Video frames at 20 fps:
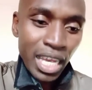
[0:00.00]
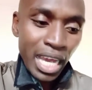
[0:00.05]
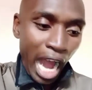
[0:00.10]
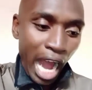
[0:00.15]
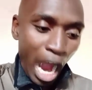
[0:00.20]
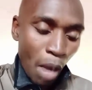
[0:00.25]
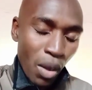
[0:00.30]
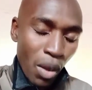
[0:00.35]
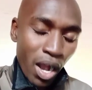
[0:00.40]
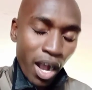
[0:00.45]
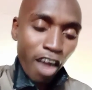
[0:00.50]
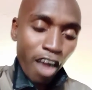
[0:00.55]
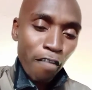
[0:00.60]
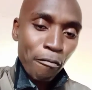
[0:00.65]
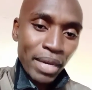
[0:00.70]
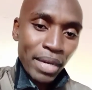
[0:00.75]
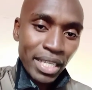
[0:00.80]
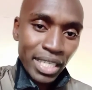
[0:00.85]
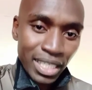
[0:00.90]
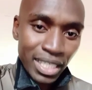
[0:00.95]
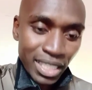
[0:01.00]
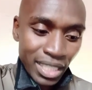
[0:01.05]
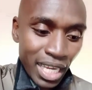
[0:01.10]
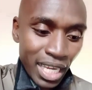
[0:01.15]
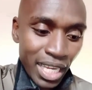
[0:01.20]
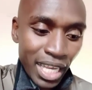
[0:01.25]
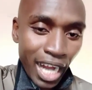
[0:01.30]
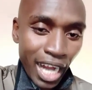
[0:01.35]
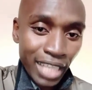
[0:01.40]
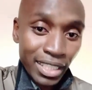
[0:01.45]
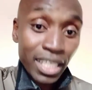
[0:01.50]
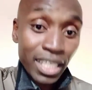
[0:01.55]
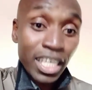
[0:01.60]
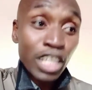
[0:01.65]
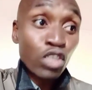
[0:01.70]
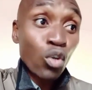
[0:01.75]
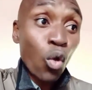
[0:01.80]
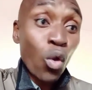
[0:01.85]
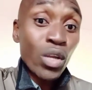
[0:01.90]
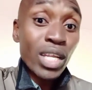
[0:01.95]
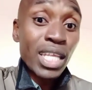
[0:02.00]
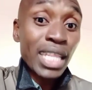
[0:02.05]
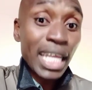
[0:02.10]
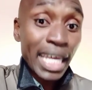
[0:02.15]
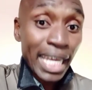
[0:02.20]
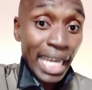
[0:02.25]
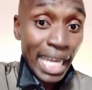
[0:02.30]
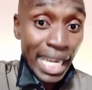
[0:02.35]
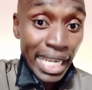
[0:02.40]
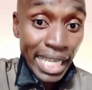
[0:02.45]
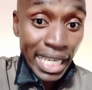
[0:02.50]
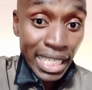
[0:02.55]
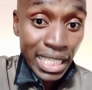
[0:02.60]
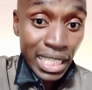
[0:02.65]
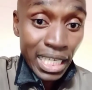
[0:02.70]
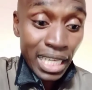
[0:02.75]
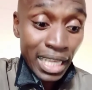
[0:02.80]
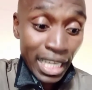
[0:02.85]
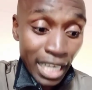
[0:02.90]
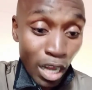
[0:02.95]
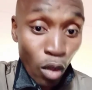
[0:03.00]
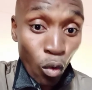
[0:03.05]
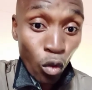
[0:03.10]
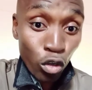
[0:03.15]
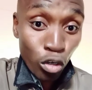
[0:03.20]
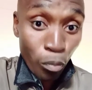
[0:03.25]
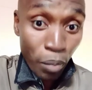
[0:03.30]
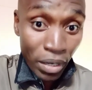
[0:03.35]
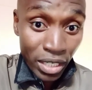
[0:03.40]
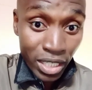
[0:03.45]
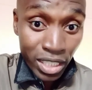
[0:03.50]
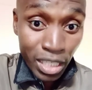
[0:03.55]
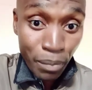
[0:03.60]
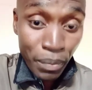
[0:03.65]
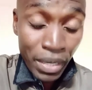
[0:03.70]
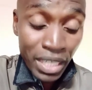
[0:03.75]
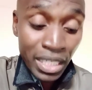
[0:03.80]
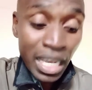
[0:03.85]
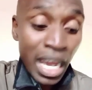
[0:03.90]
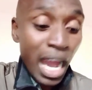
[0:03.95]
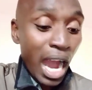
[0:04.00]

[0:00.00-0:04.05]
our government is telling us that it's only the elite that are going to participate.